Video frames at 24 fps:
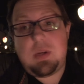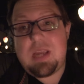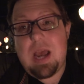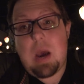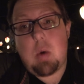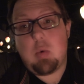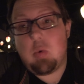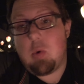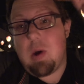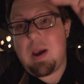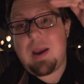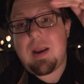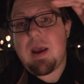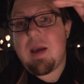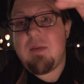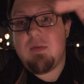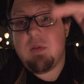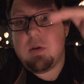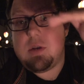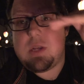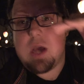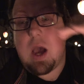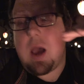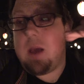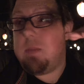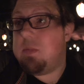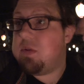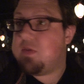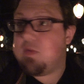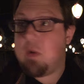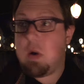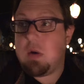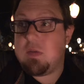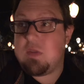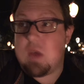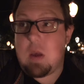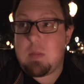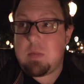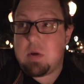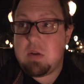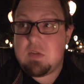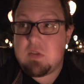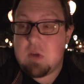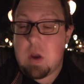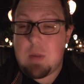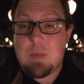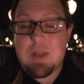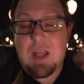downgrade every time as far as I'm
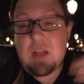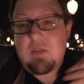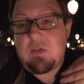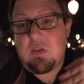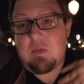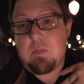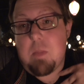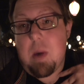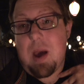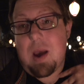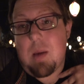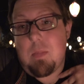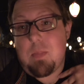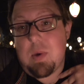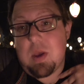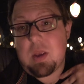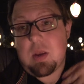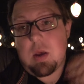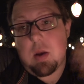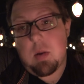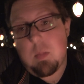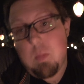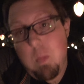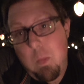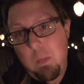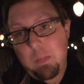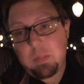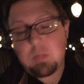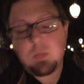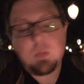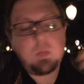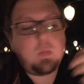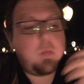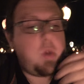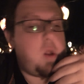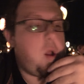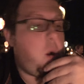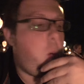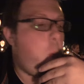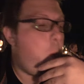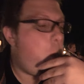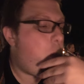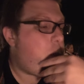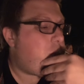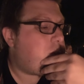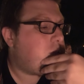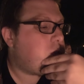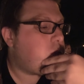concerned. I mean, that's just my opinion. Yeah. Yeah.
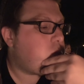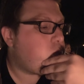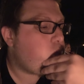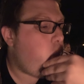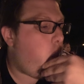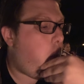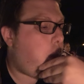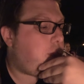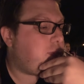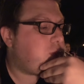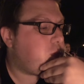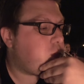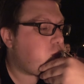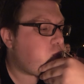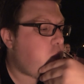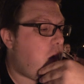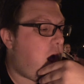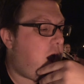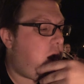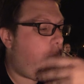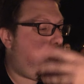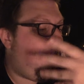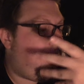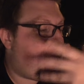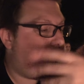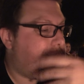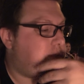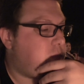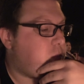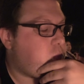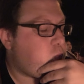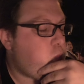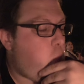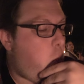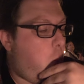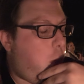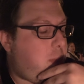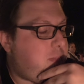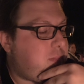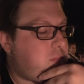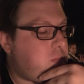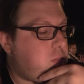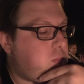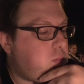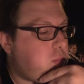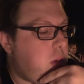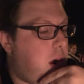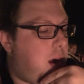Anyway.
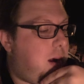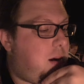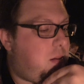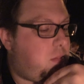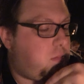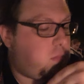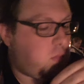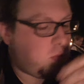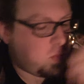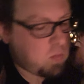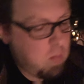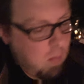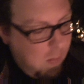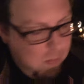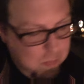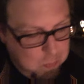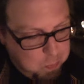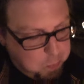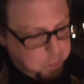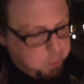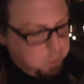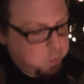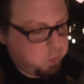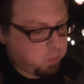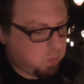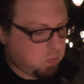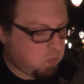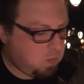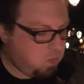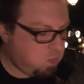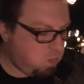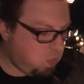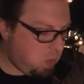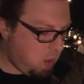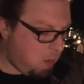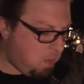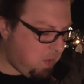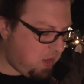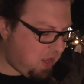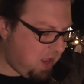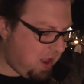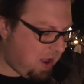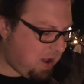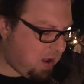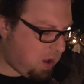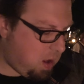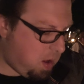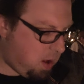
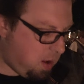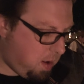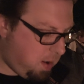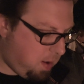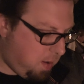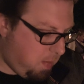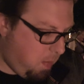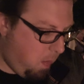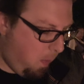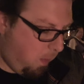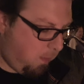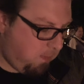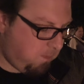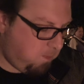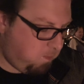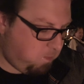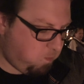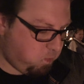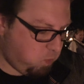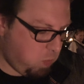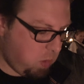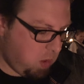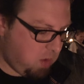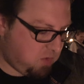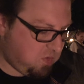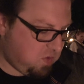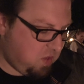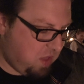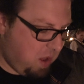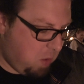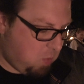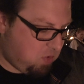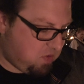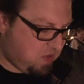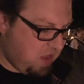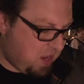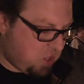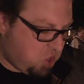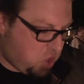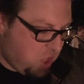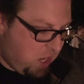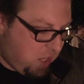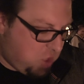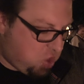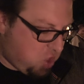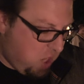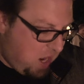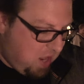So that was that
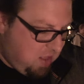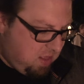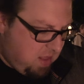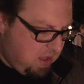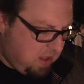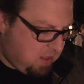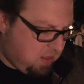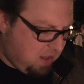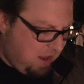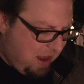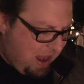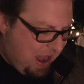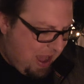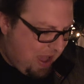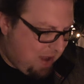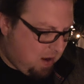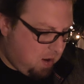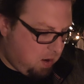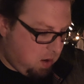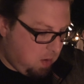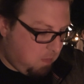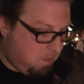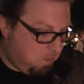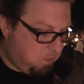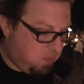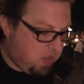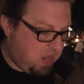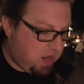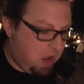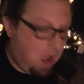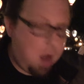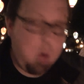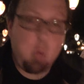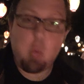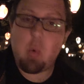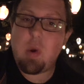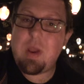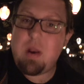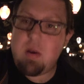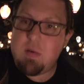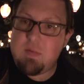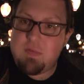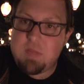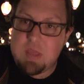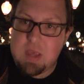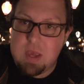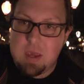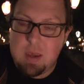change, and then they added them. They got rid
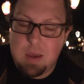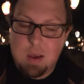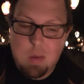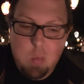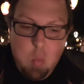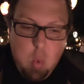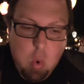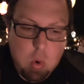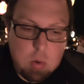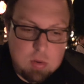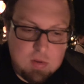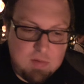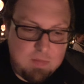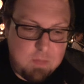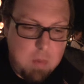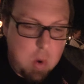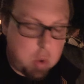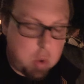of the World of